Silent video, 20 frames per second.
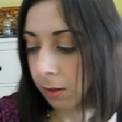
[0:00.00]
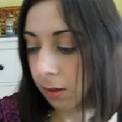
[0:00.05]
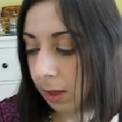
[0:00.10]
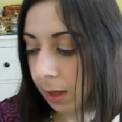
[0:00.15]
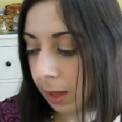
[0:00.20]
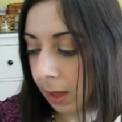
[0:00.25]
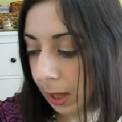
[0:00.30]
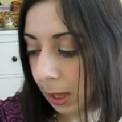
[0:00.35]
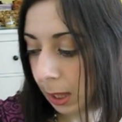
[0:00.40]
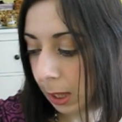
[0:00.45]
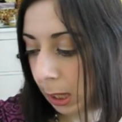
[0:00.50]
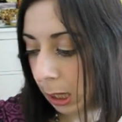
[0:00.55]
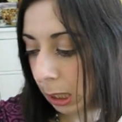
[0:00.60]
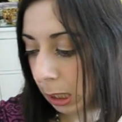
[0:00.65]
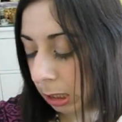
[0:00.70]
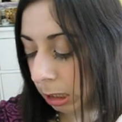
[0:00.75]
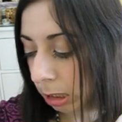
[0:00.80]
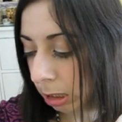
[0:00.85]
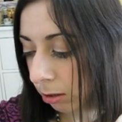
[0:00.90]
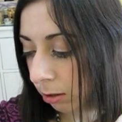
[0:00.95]

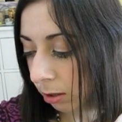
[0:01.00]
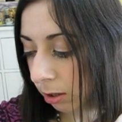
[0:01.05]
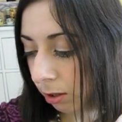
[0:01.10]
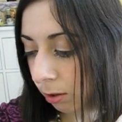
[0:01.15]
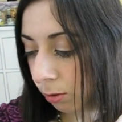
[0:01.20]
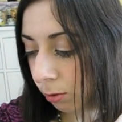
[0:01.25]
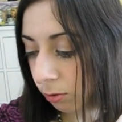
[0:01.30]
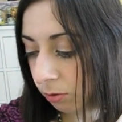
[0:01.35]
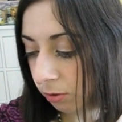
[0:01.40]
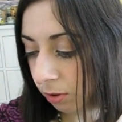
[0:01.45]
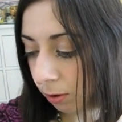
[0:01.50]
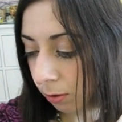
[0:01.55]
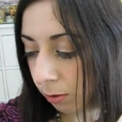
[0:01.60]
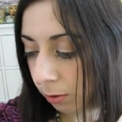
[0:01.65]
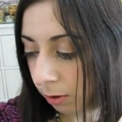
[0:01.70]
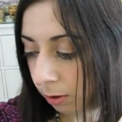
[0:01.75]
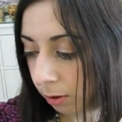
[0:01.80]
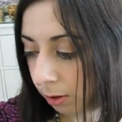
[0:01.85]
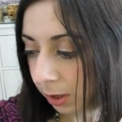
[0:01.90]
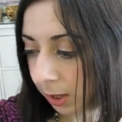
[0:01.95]
And it also
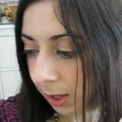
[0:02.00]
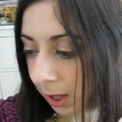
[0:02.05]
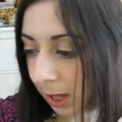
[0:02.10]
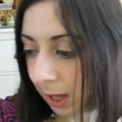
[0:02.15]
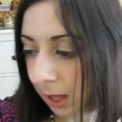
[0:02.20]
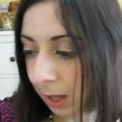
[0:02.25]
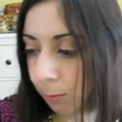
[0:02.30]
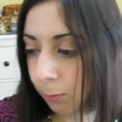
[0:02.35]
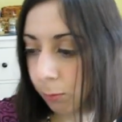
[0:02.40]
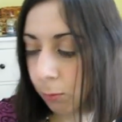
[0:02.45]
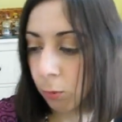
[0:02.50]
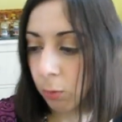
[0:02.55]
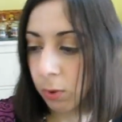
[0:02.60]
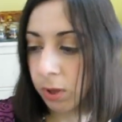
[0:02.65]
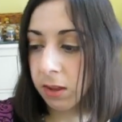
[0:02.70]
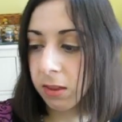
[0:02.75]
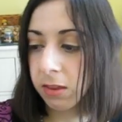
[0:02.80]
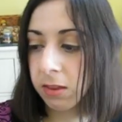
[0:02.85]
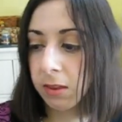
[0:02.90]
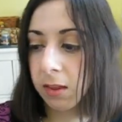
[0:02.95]
came
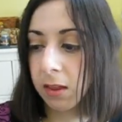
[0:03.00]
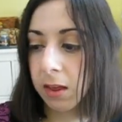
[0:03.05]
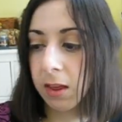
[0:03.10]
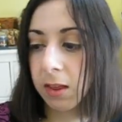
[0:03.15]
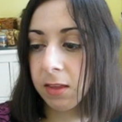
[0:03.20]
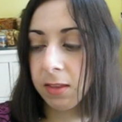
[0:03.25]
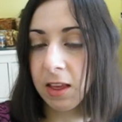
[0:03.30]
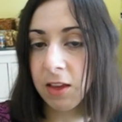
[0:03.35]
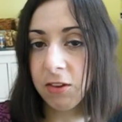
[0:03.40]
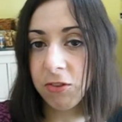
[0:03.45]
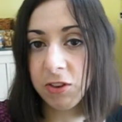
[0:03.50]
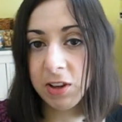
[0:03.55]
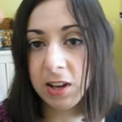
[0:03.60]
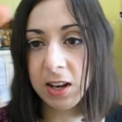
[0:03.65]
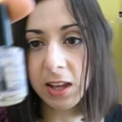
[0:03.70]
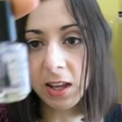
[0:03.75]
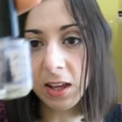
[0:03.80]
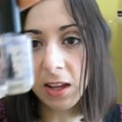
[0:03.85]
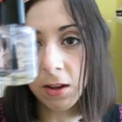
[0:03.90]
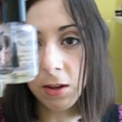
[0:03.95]
with Seche
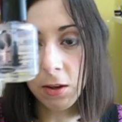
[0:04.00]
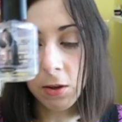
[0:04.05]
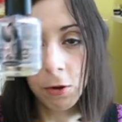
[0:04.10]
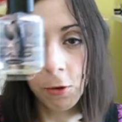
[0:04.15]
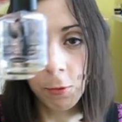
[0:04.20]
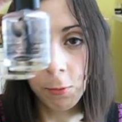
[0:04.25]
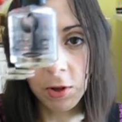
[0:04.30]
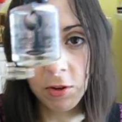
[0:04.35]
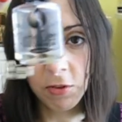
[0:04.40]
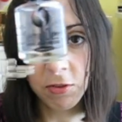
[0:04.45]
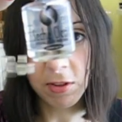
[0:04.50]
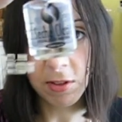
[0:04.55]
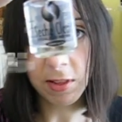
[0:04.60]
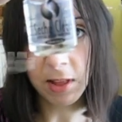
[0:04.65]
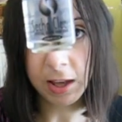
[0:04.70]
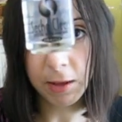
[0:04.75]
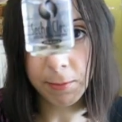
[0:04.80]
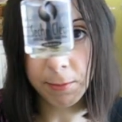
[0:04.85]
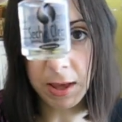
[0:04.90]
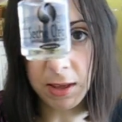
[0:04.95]
Clear, which is
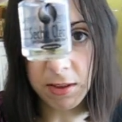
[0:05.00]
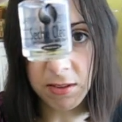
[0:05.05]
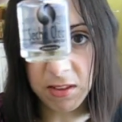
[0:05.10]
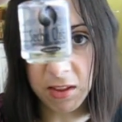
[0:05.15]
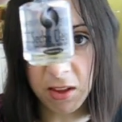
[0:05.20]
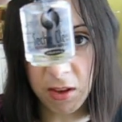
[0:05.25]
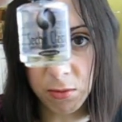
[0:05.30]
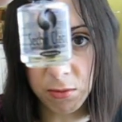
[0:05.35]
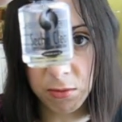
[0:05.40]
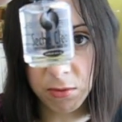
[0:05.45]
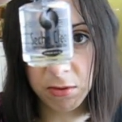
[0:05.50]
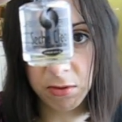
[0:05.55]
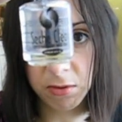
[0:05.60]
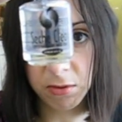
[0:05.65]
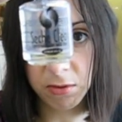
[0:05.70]
like a base coat.